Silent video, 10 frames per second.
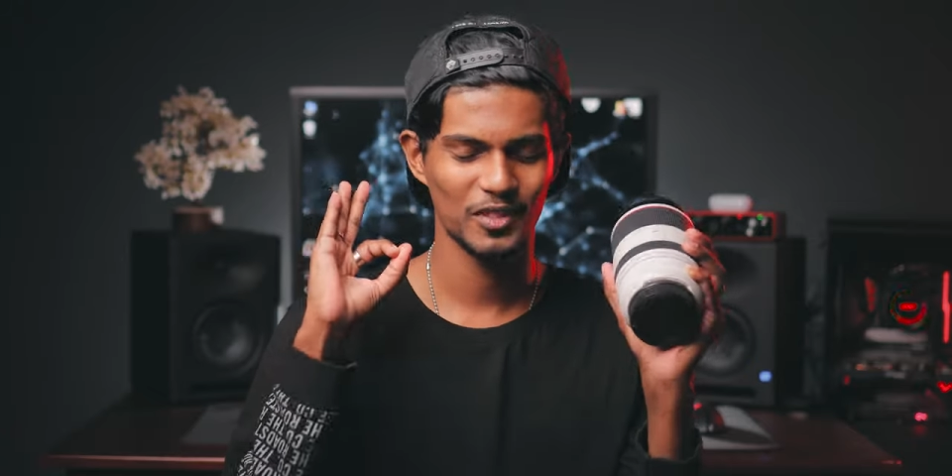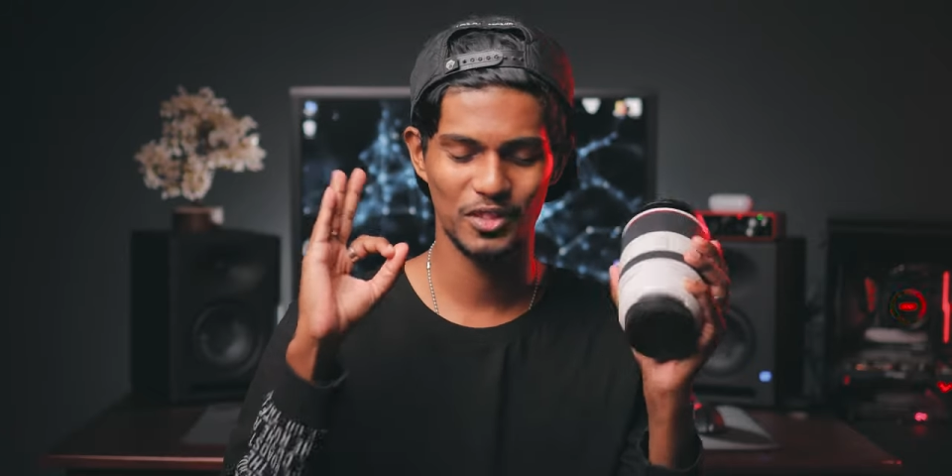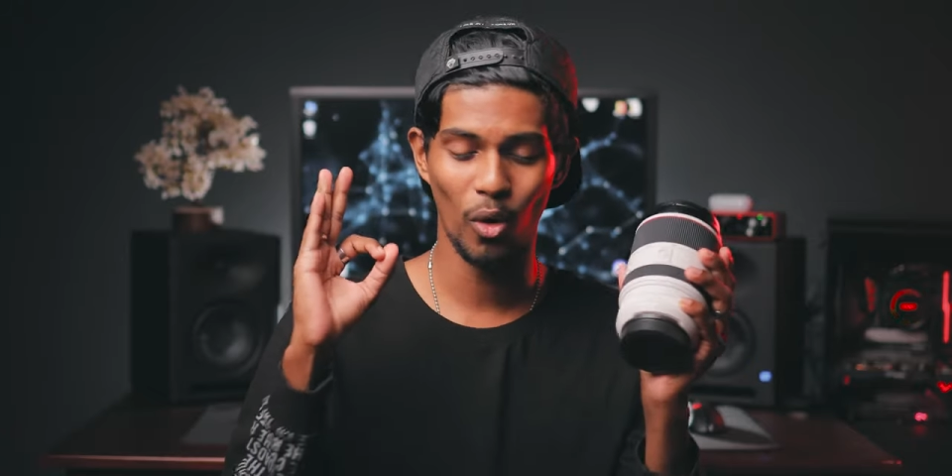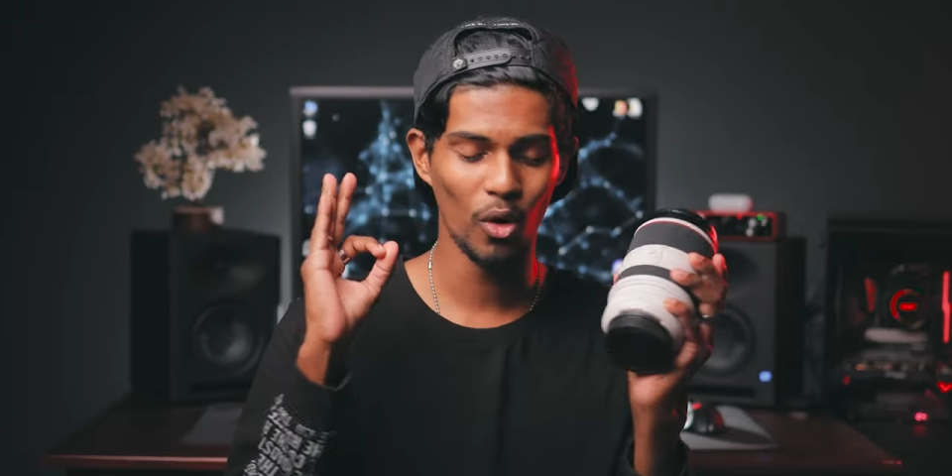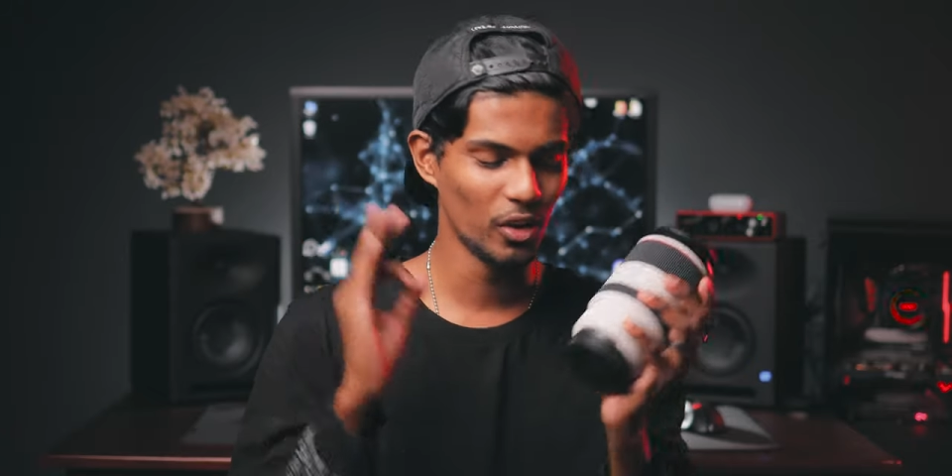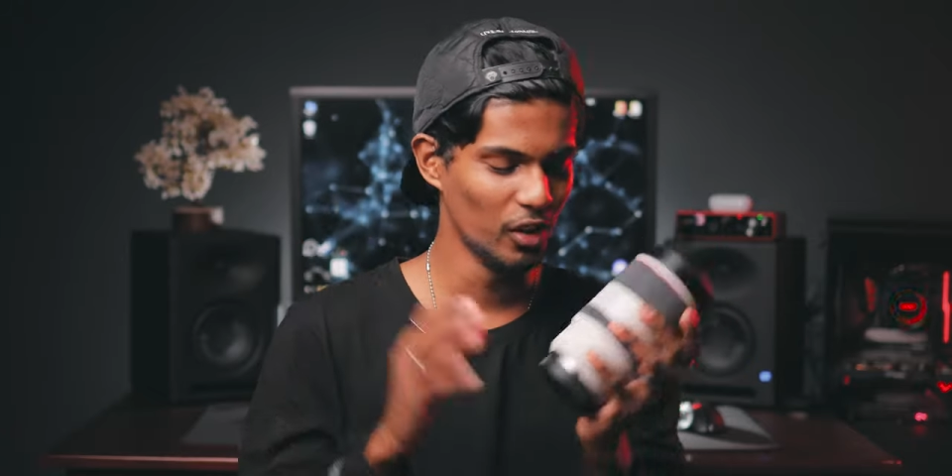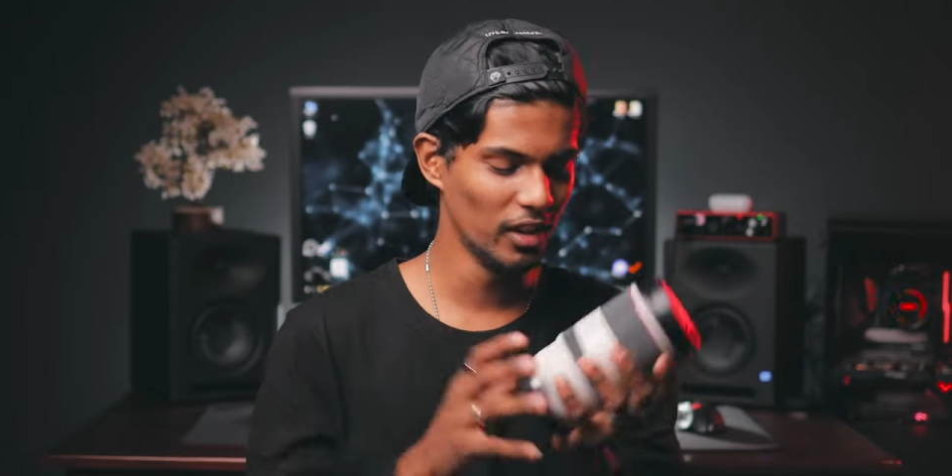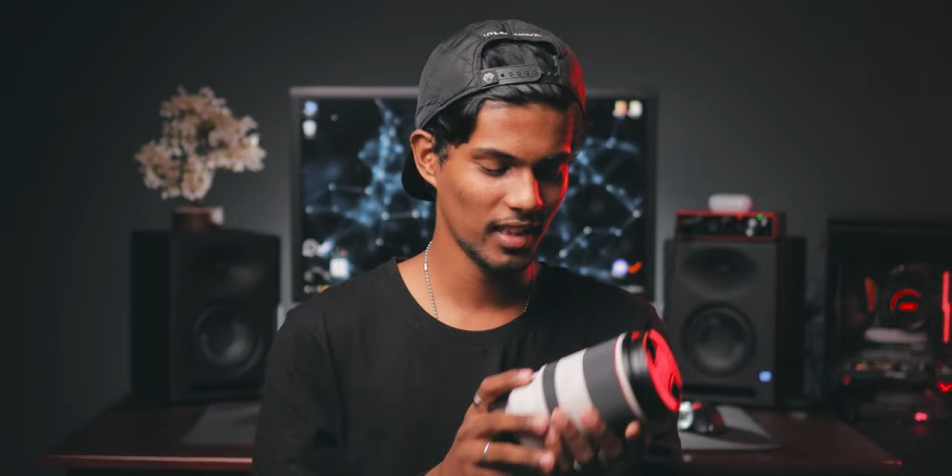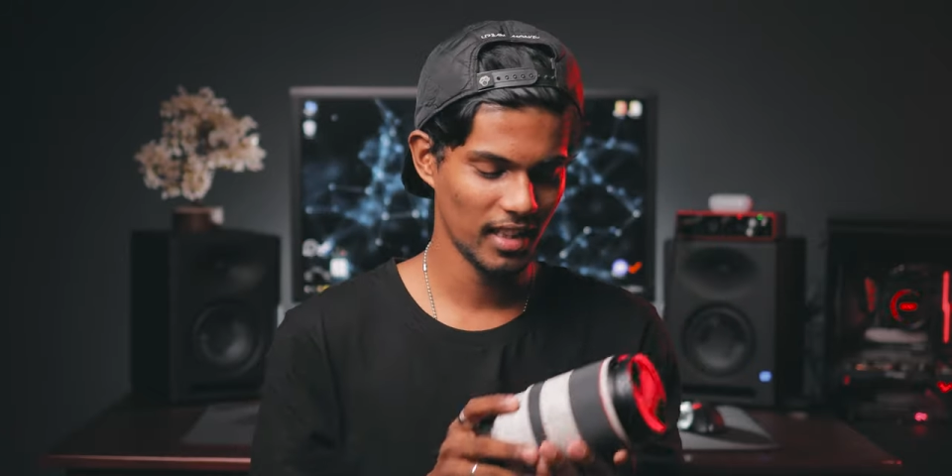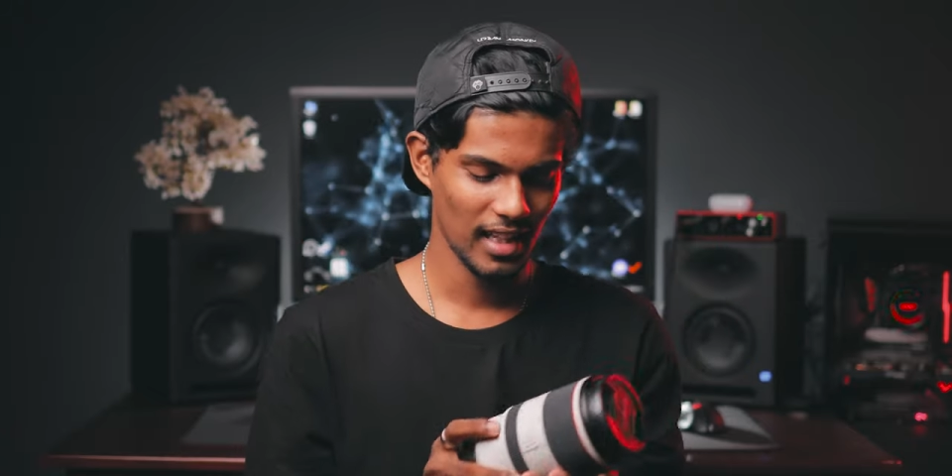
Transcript: so good.